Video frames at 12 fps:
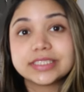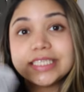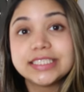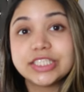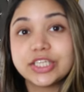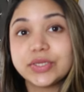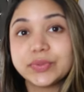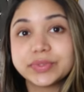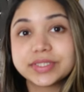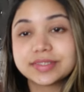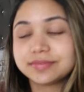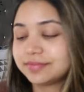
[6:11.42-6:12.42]
easy to
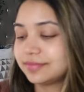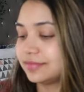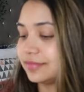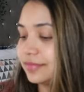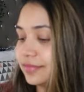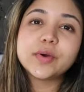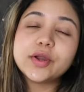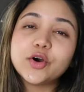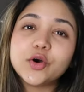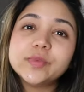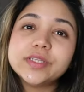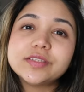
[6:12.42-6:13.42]
use. So I
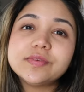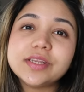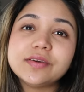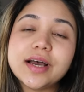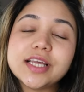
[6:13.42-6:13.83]
hope this video